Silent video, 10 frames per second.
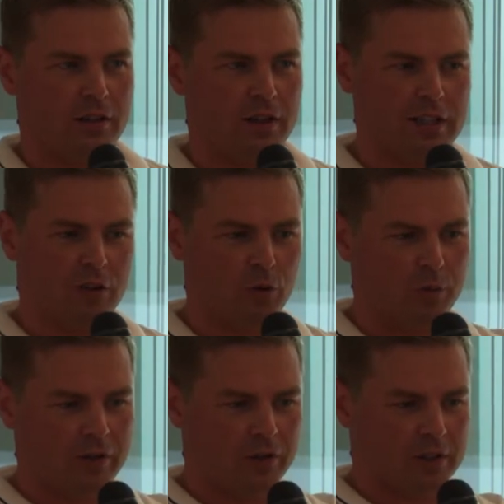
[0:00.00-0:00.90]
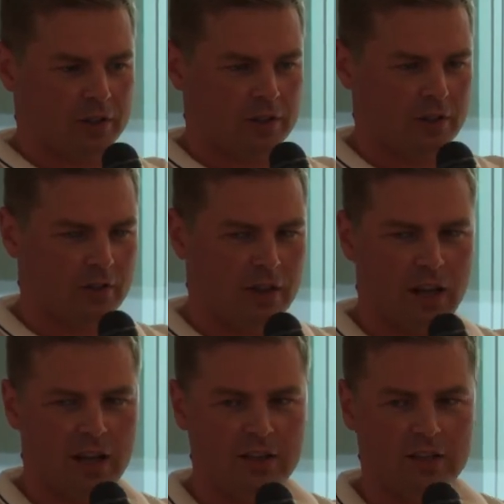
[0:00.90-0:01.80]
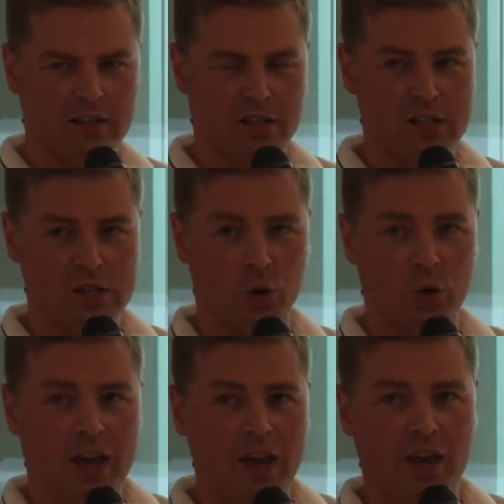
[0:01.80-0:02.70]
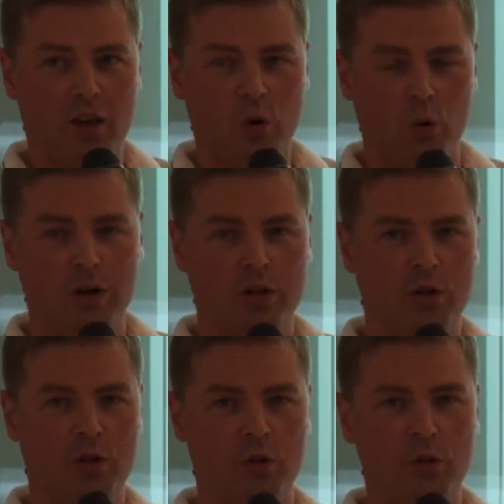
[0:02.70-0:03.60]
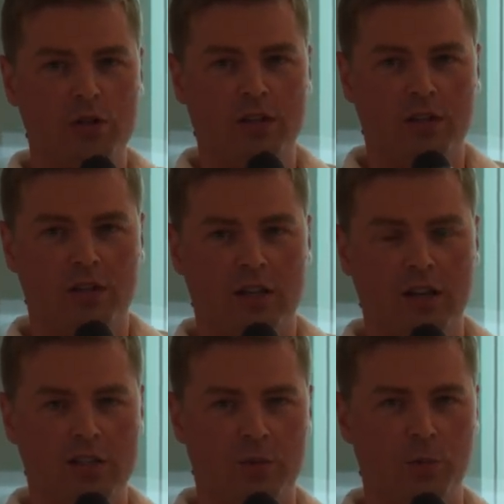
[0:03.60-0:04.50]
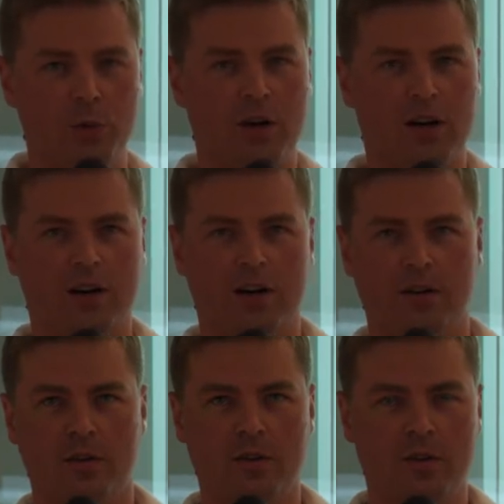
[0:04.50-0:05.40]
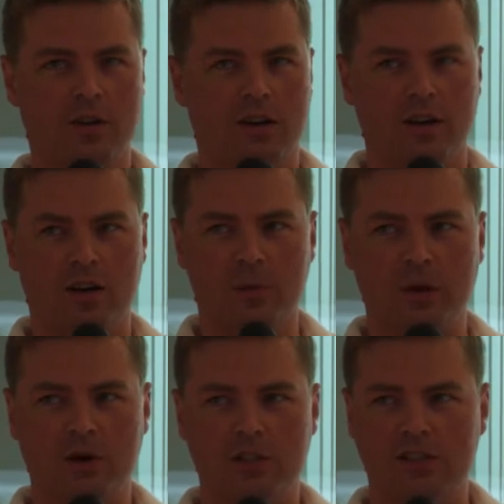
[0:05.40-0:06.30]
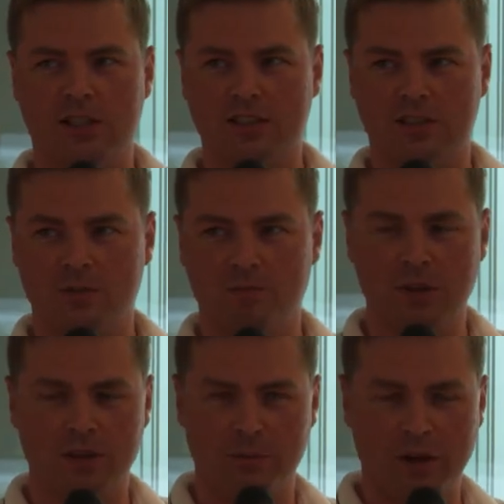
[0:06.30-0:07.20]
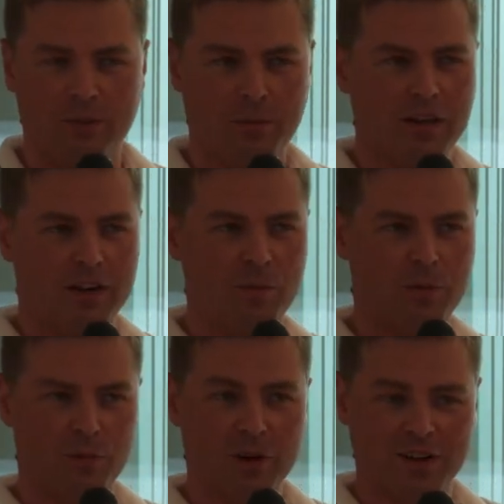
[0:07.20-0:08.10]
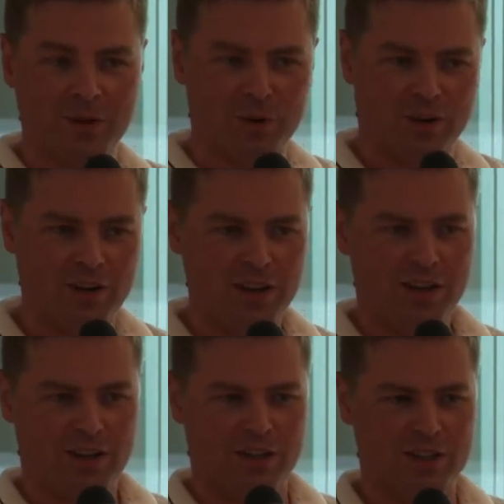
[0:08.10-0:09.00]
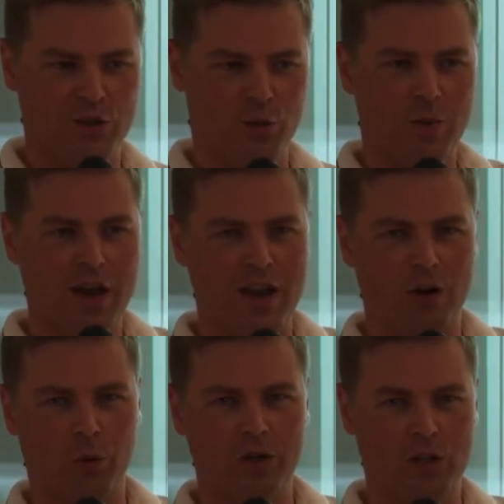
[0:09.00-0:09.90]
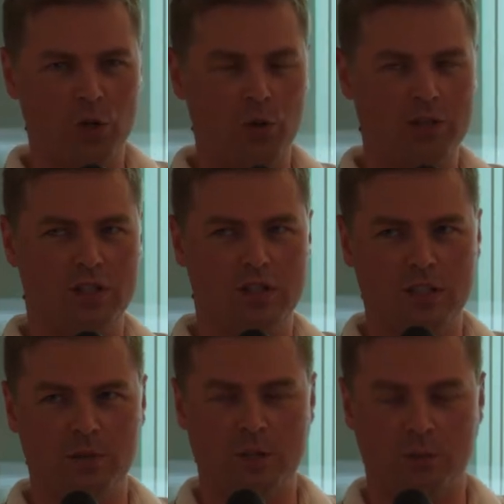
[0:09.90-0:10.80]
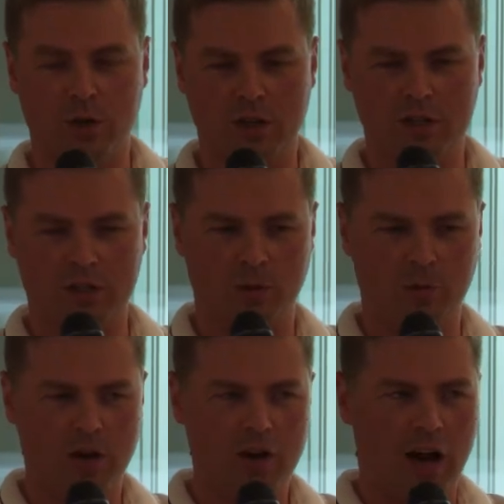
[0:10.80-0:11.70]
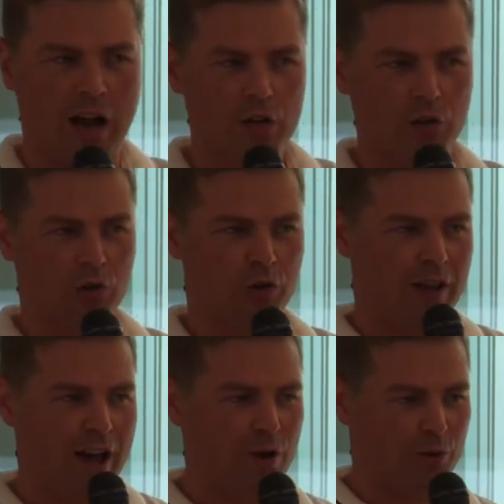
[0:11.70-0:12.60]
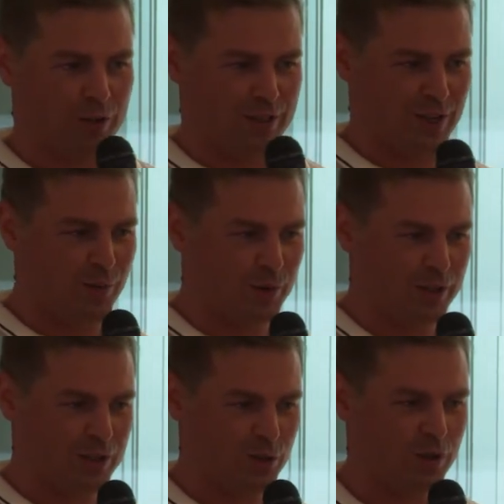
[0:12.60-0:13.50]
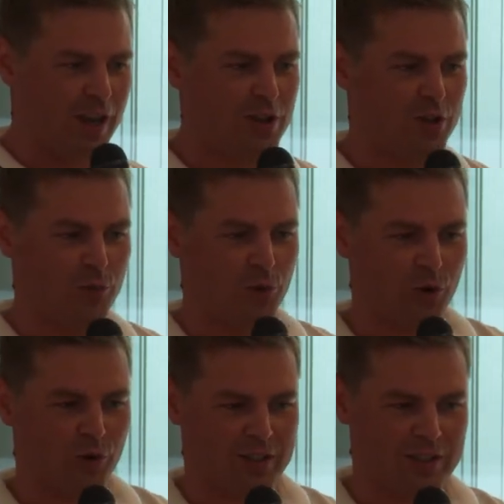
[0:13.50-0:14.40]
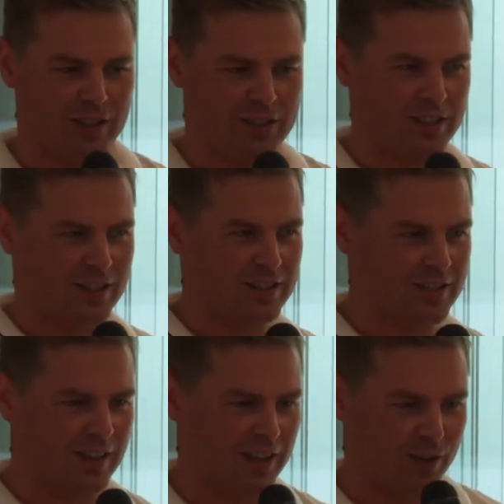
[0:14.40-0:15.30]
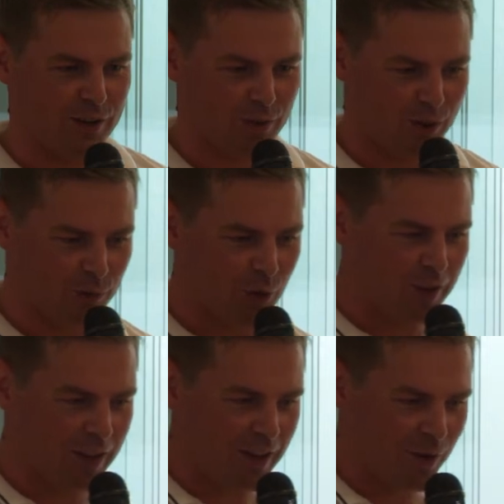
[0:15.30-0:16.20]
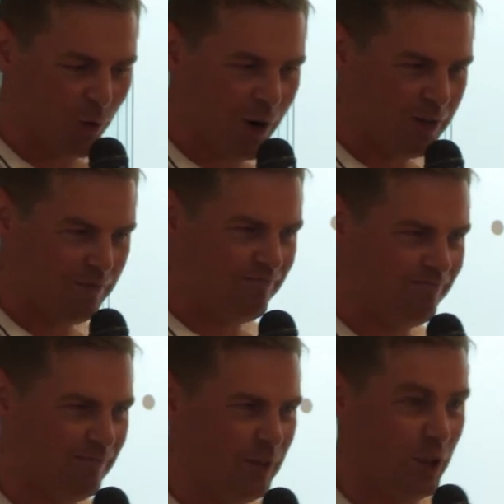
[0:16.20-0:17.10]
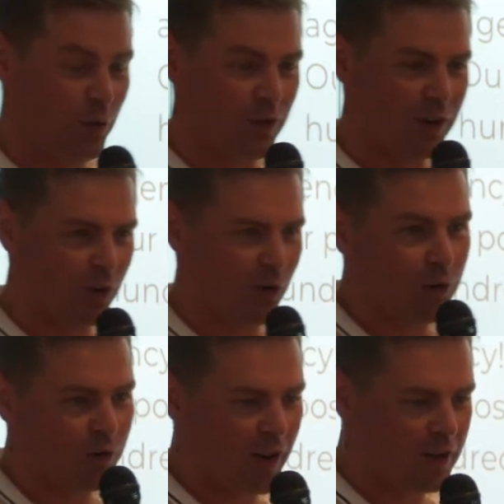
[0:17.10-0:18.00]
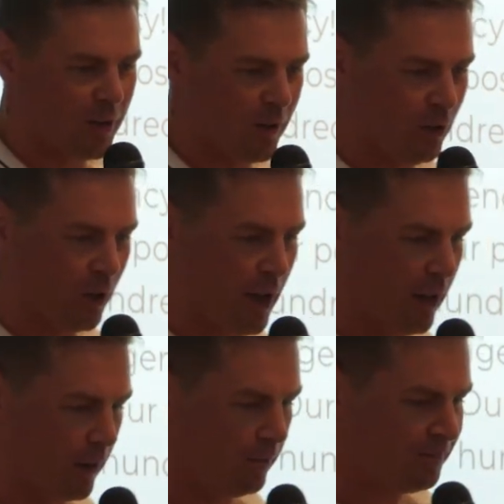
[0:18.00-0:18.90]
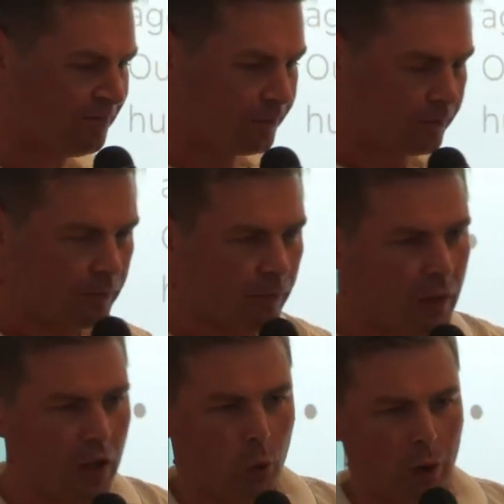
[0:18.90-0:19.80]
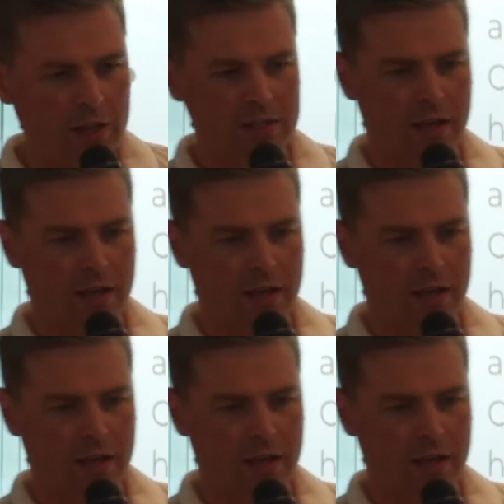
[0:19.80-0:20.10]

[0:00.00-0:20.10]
these are wrong metrics, and it's okay when you use it as a PR because it just bigger number, better number. It's too bad when you as a team, as a product team, are actually relying on these numbers to gauge your progress. It's like moving in a quite different or wrong direction altogether. And why is